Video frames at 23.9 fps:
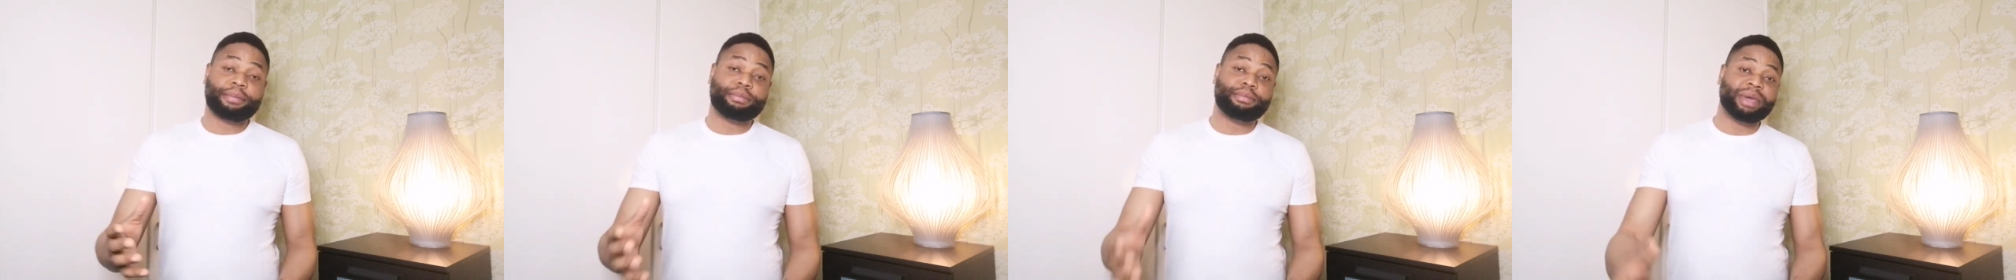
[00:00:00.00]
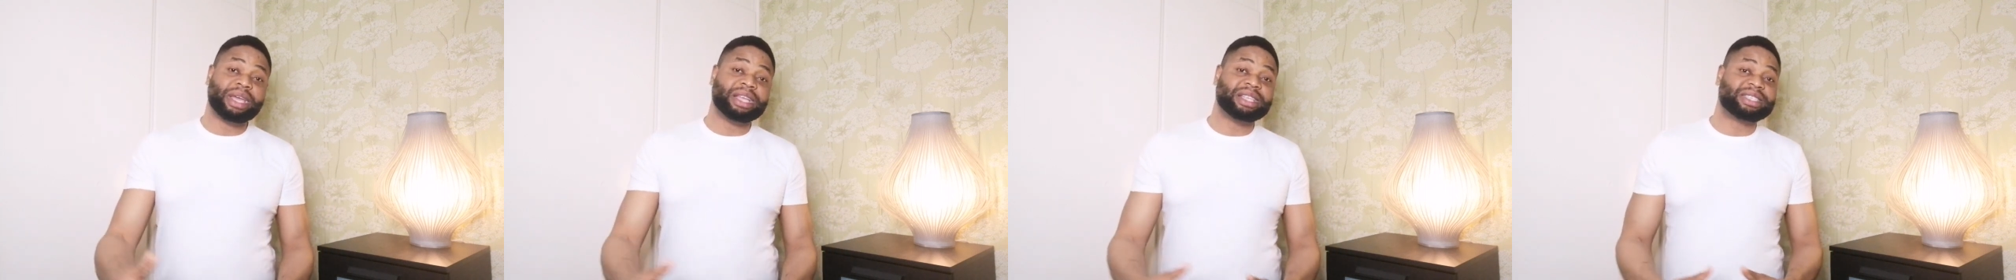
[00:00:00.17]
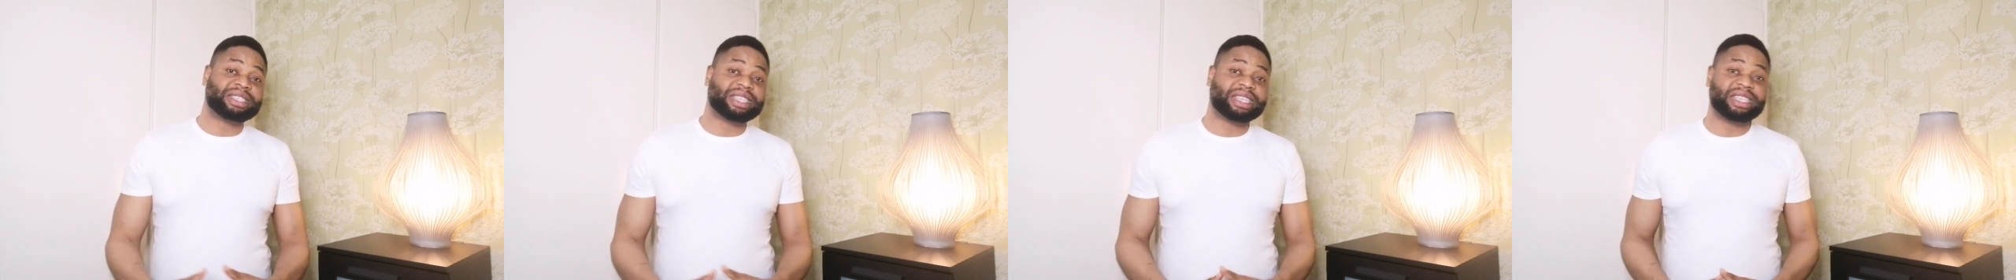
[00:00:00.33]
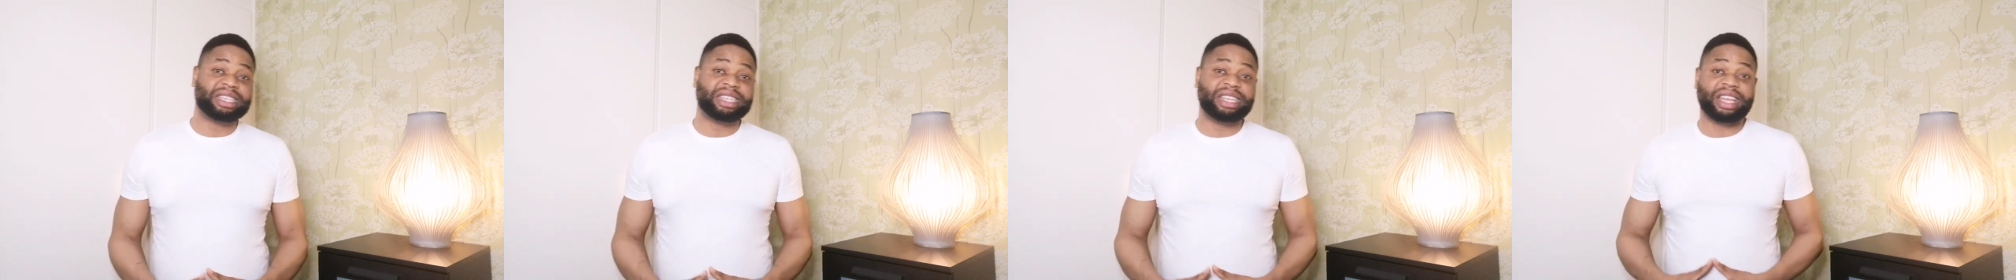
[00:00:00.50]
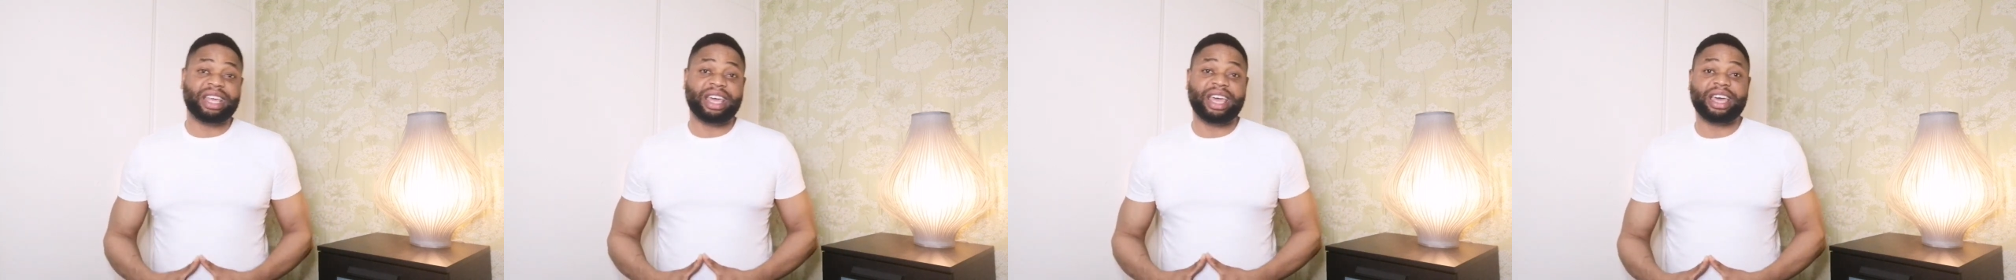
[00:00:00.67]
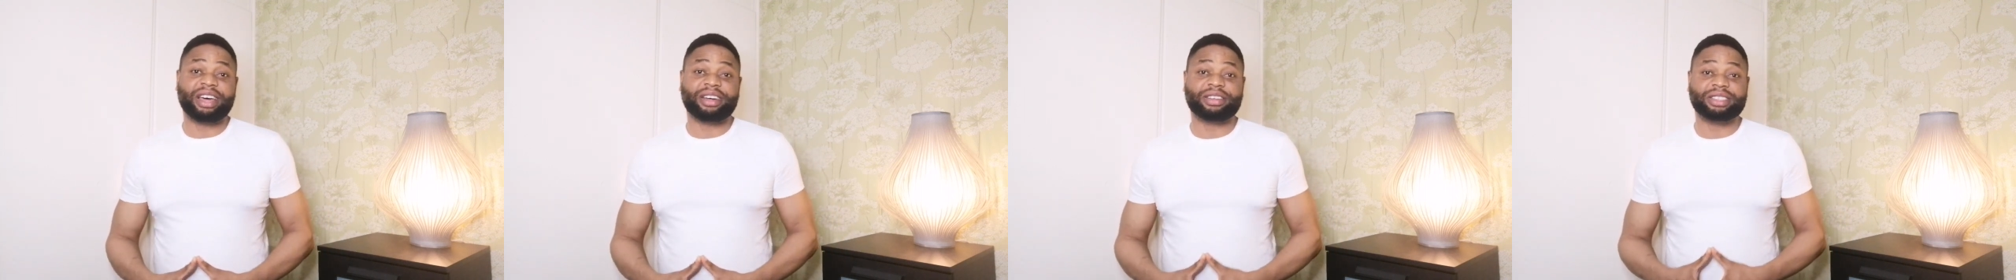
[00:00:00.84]
maintaining
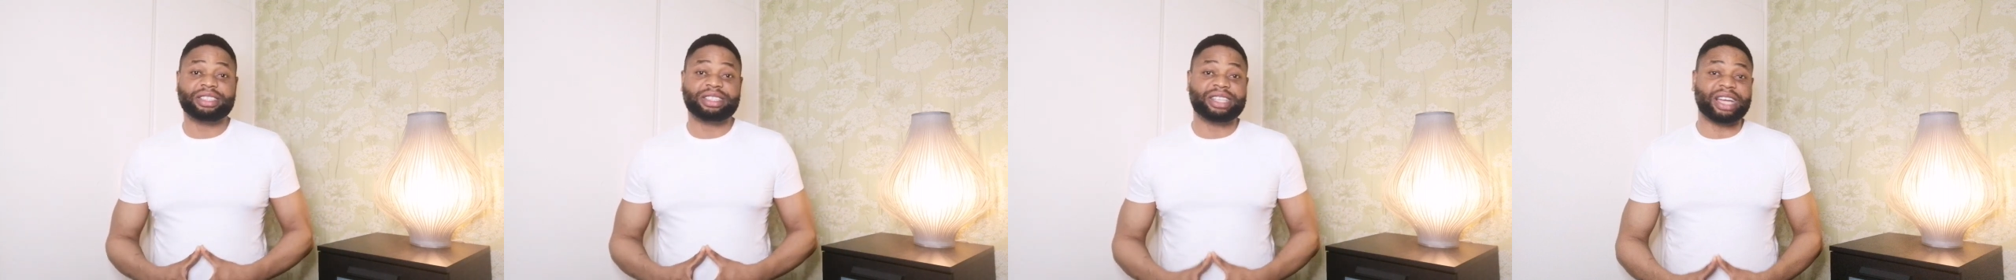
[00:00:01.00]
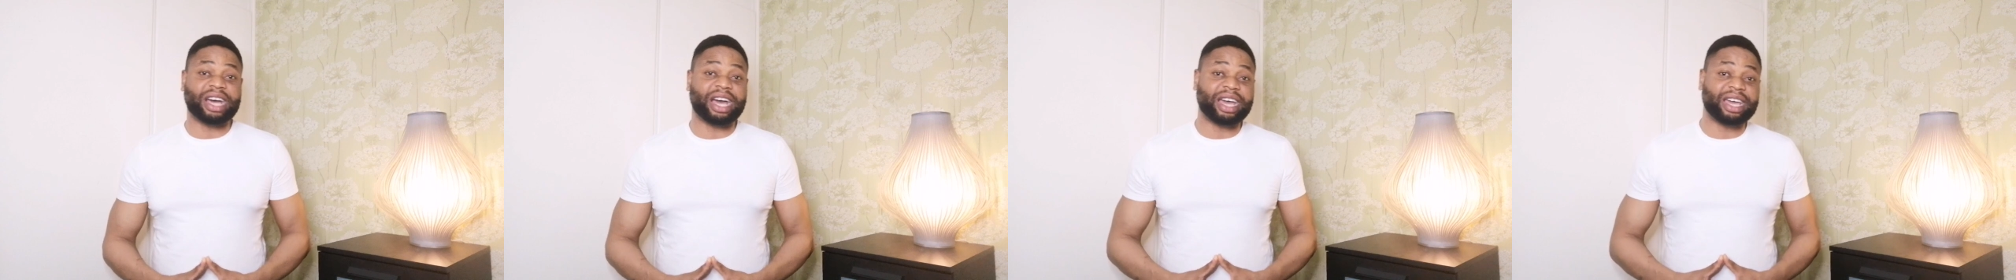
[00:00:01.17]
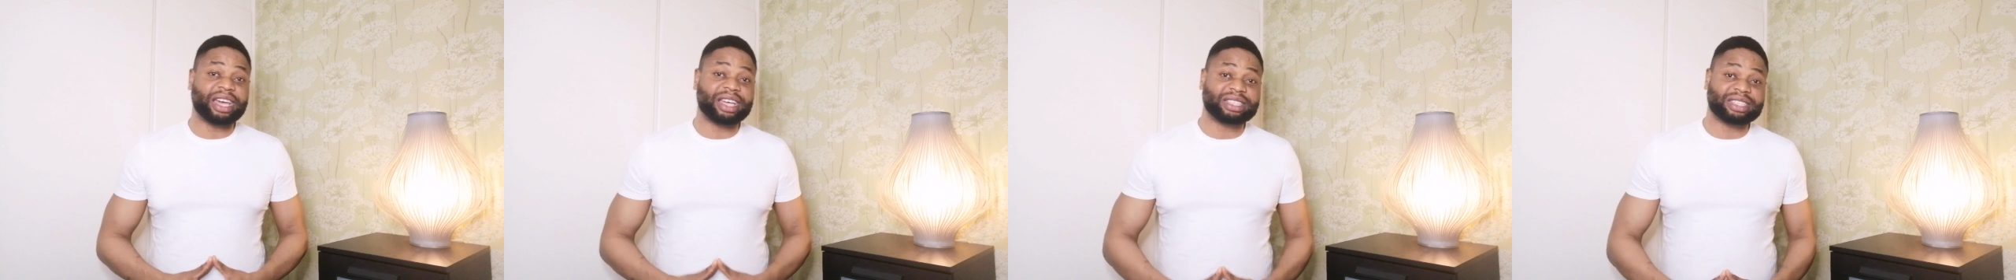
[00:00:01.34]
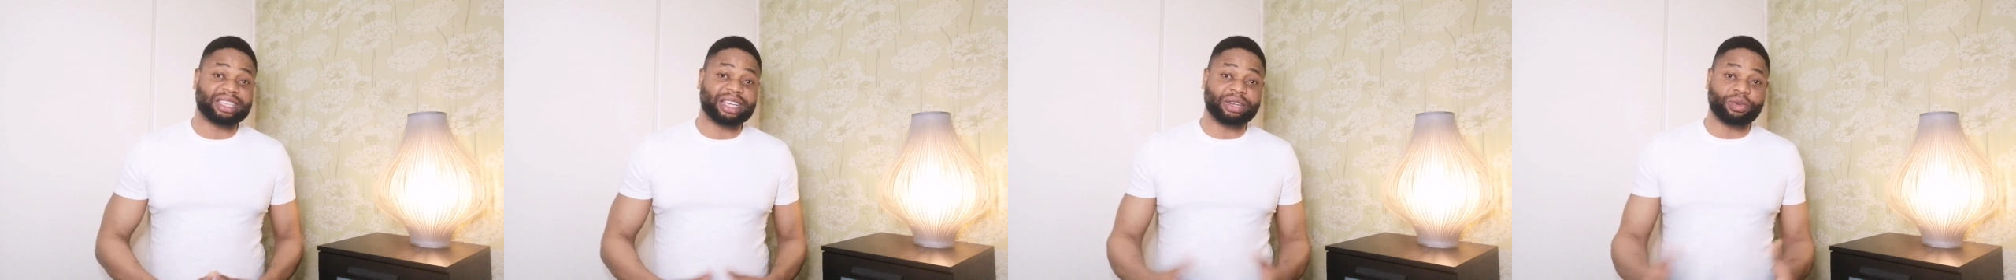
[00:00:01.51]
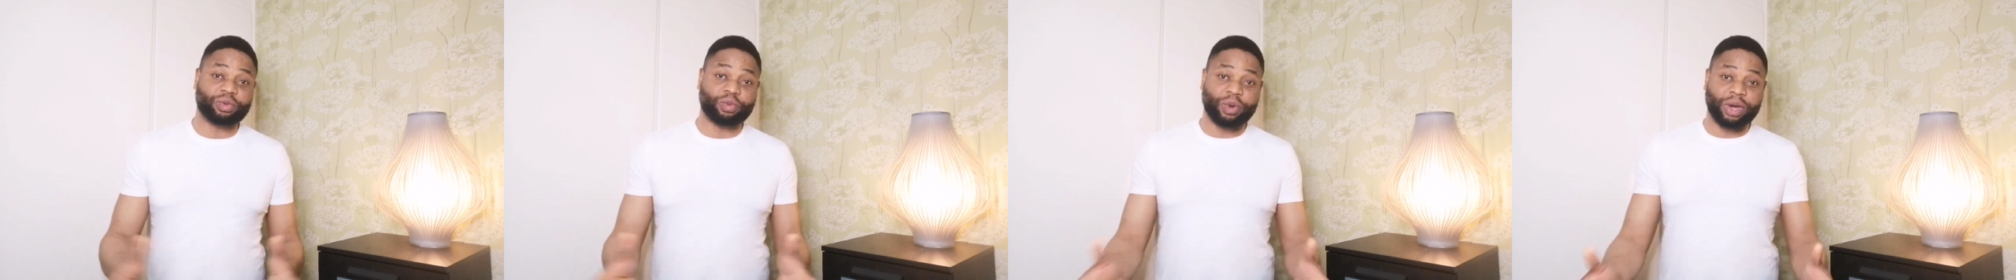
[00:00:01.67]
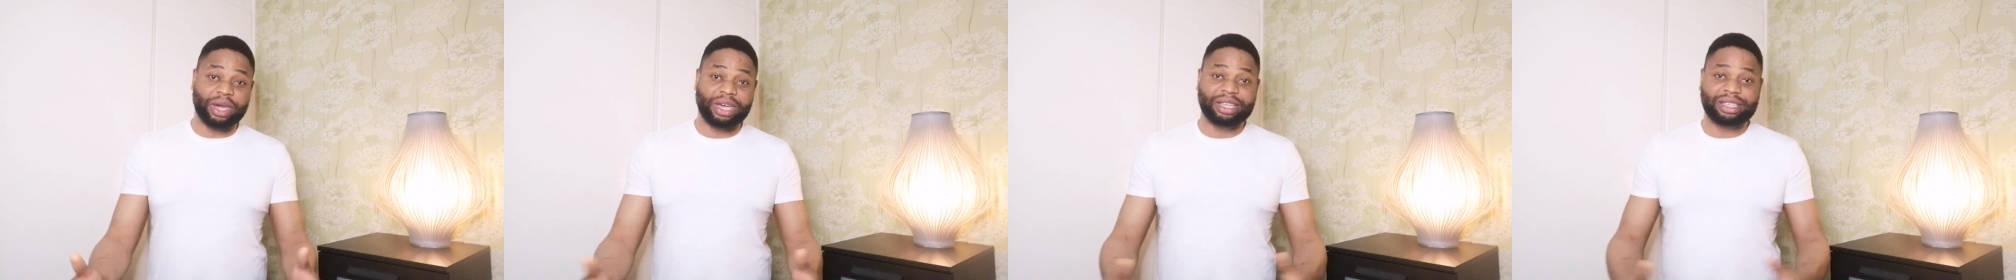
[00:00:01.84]
a healthy diet
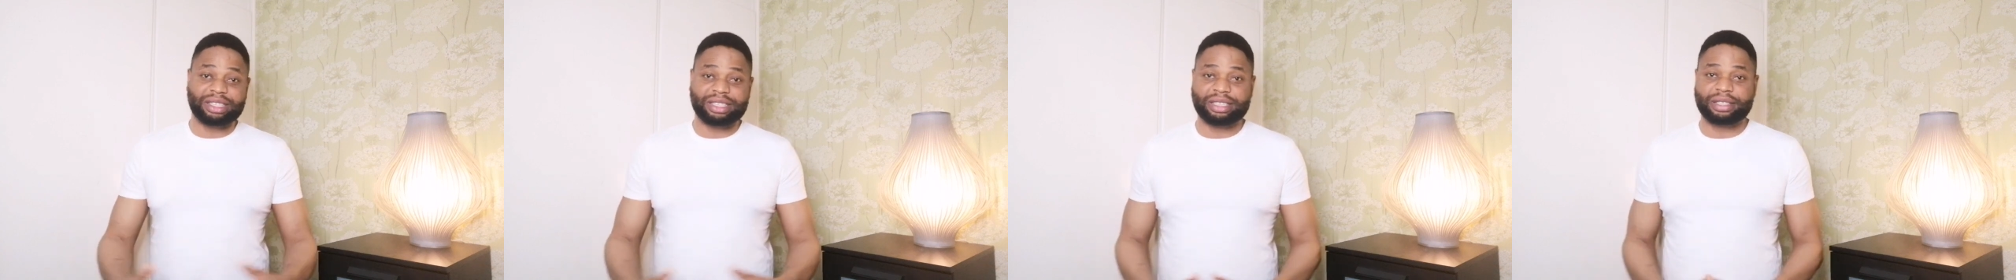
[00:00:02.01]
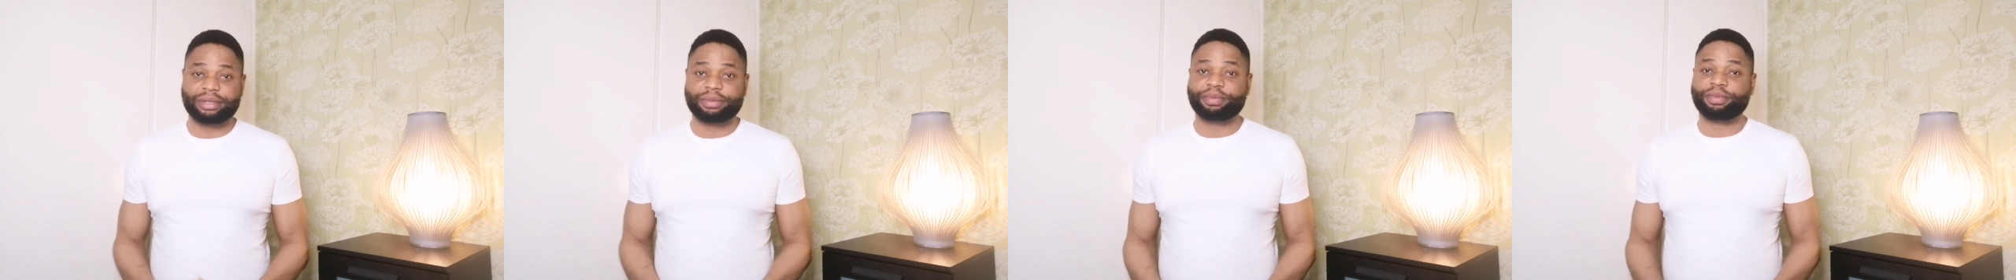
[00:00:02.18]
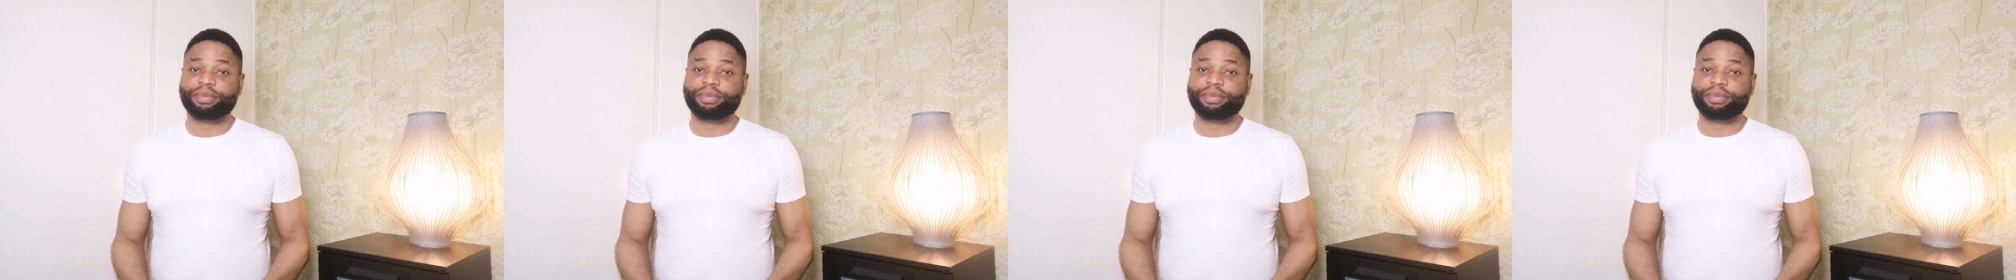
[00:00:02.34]
and weight,